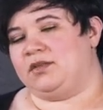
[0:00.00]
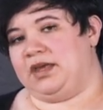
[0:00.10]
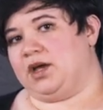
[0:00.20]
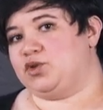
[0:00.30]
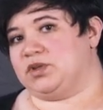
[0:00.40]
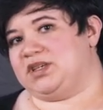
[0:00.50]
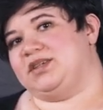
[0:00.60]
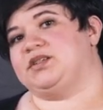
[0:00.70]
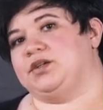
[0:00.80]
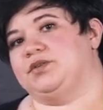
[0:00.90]
the actual
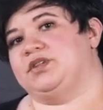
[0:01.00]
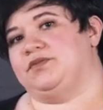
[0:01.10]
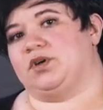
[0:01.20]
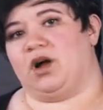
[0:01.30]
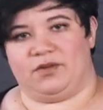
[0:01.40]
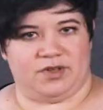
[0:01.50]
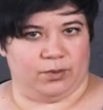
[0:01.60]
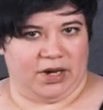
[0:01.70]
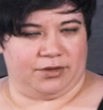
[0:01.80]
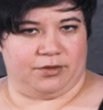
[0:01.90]
tasting notes of the coffee
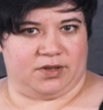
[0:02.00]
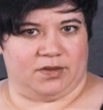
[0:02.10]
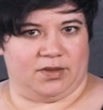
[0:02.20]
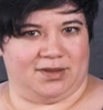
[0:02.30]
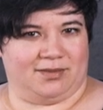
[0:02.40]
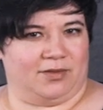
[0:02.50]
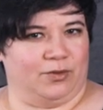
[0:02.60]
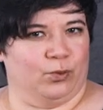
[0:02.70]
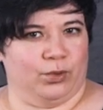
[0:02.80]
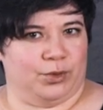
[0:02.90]
rather than the
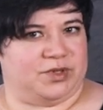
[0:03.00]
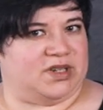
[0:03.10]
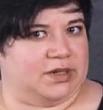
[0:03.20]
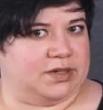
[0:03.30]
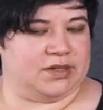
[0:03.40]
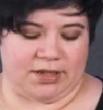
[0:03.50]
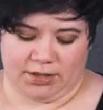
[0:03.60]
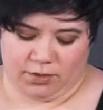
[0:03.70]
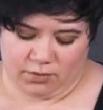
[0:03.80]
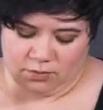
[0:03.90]
roastiness that
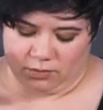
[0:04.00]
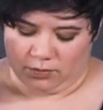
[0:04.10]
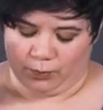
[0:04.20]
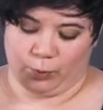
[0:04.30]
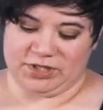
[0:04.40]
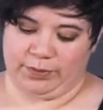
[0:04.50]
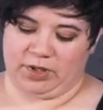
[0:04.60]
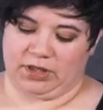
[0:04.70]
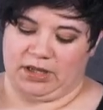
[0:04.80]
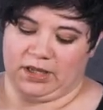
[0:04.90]
you will
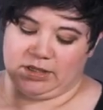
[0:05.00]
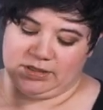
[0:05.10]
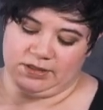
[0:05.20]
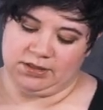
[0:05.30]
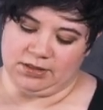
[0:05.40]
typically get.